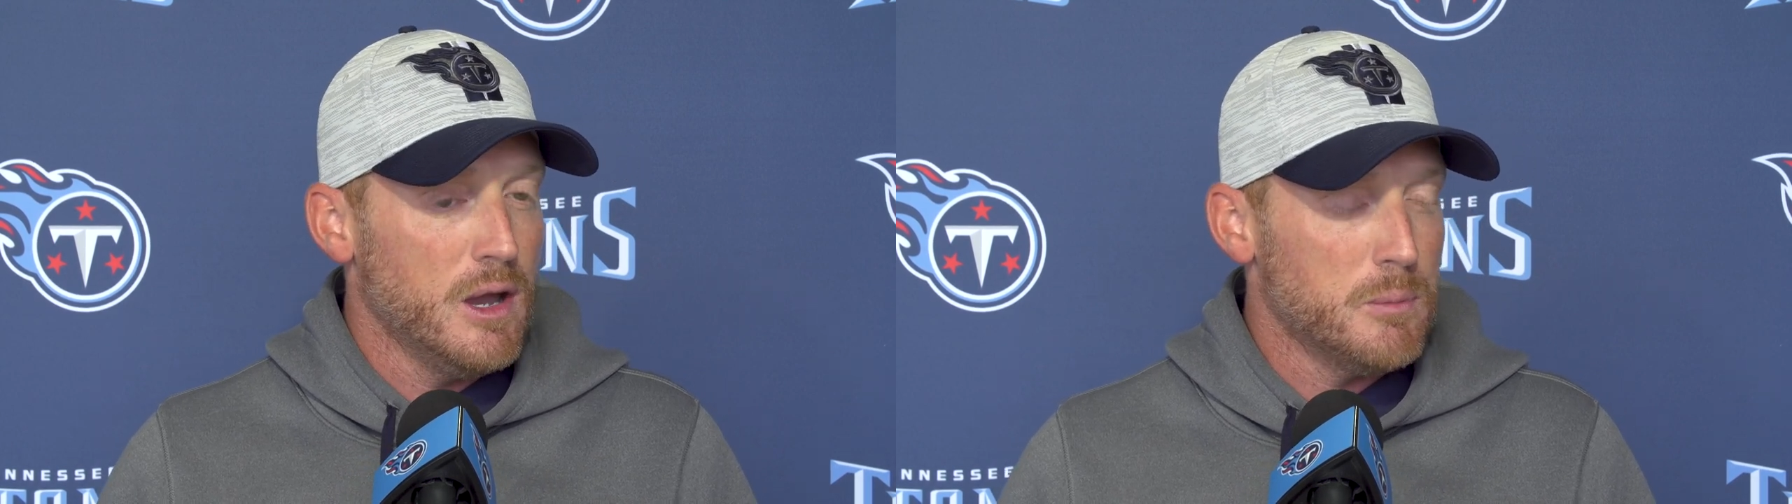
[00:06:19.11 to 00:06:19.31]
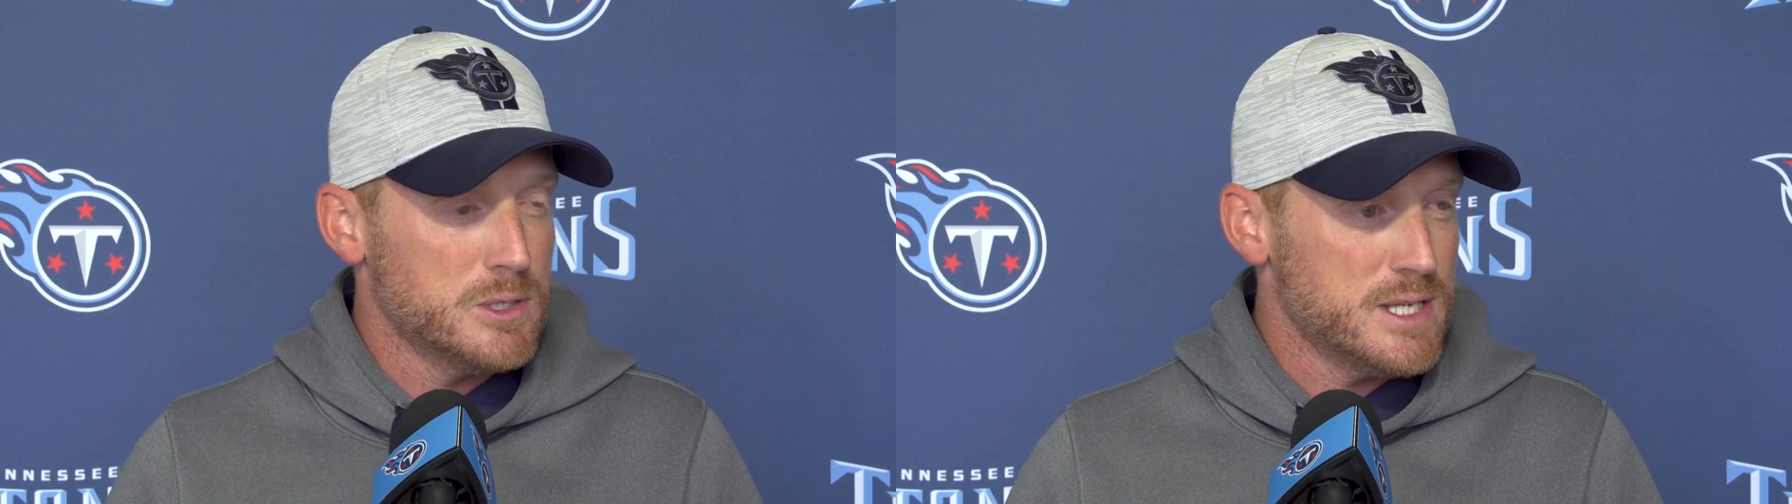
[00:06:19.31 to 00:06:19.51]

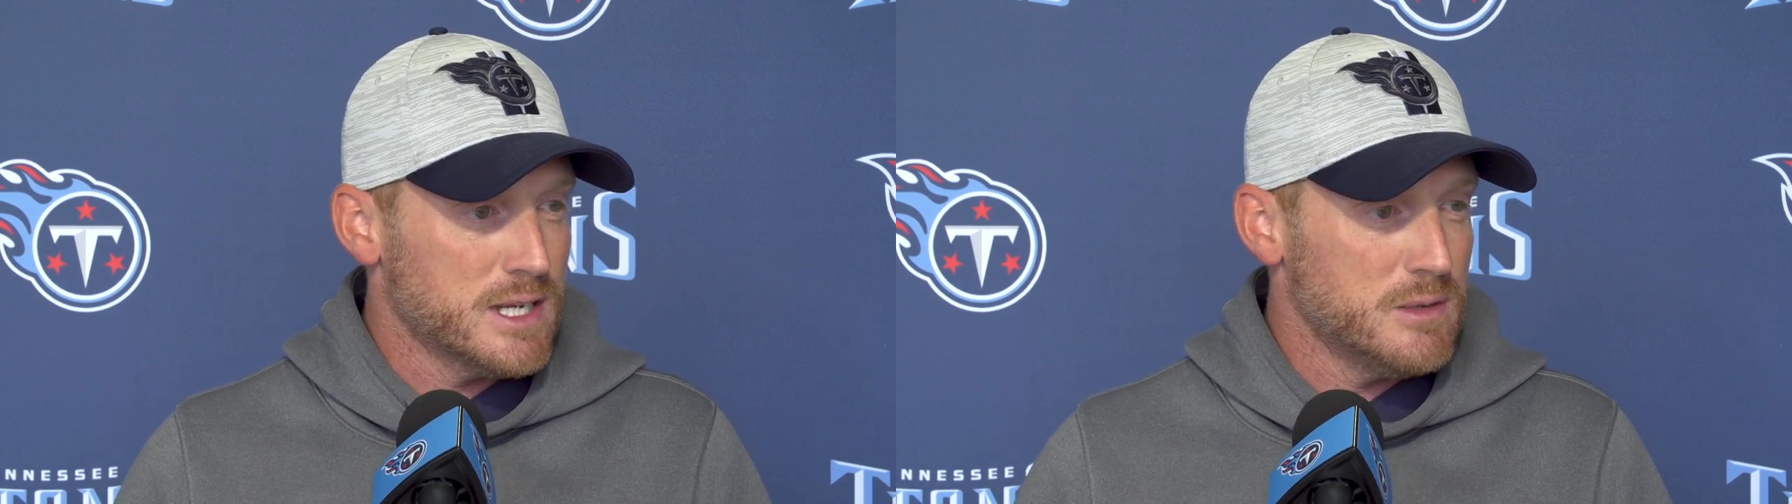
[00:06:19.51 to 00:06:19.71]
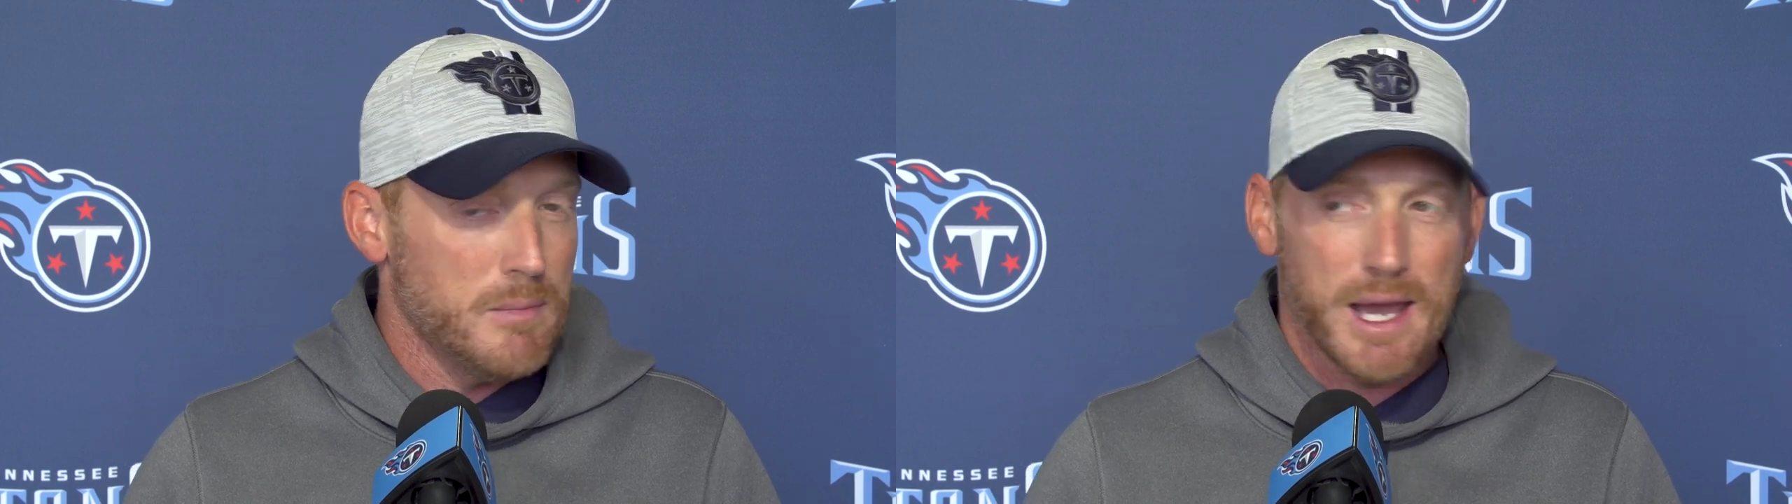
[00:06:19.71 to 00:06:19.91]

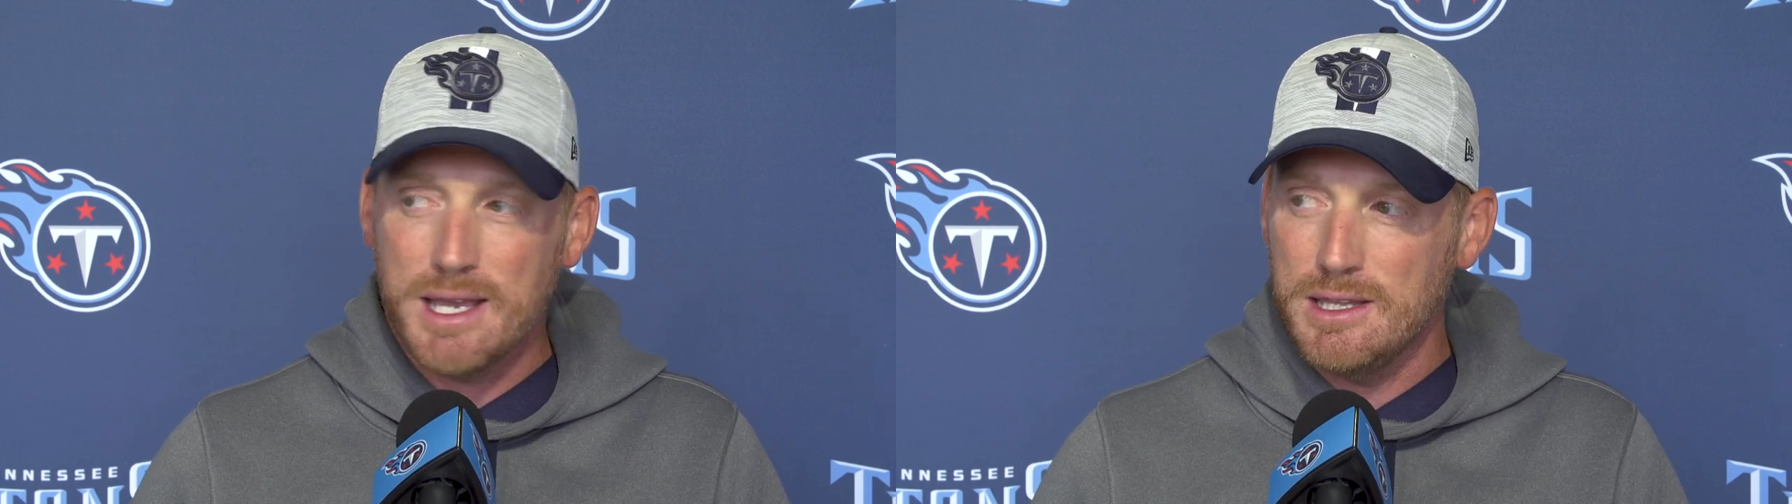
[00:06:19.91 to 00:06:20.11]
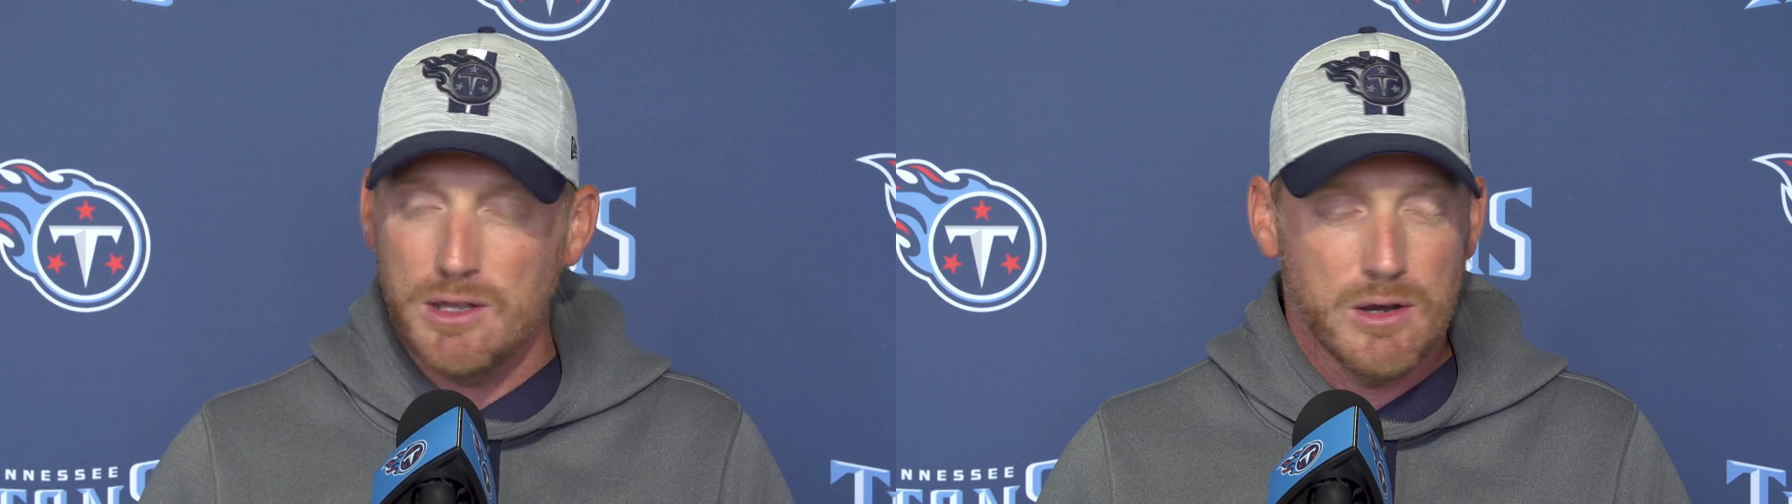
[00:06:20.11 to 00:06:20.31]
protecting back
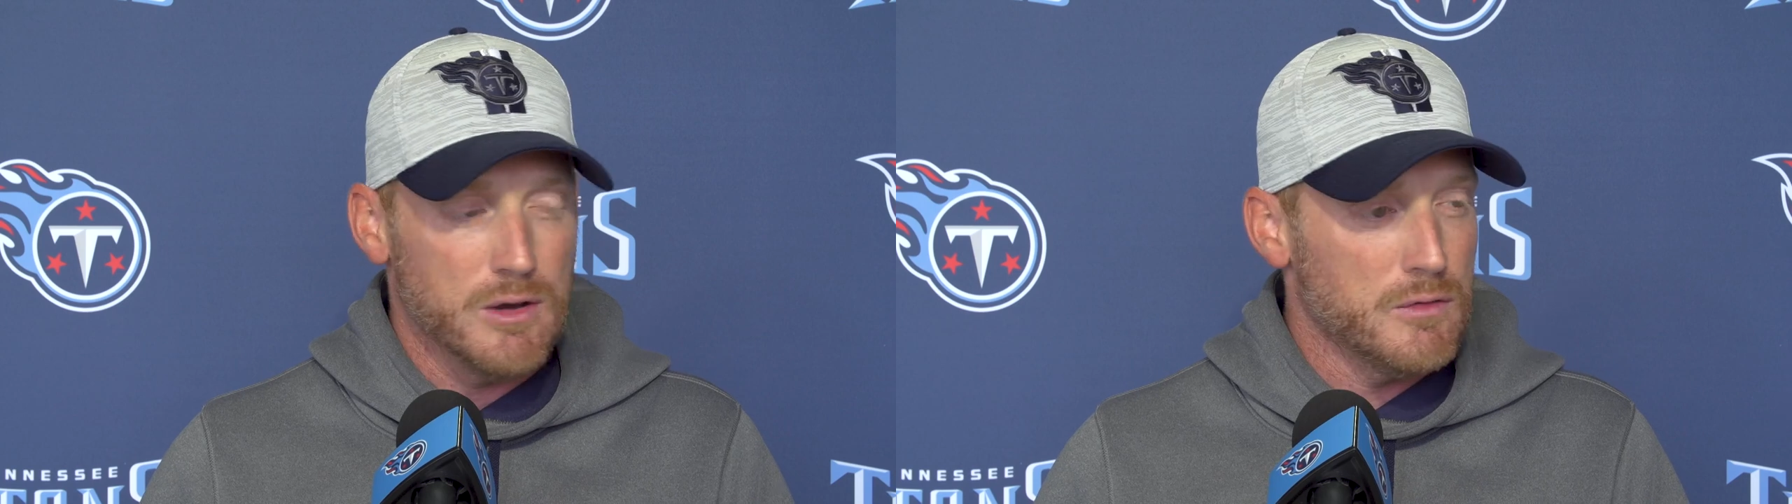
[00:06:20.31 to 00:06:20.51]
in there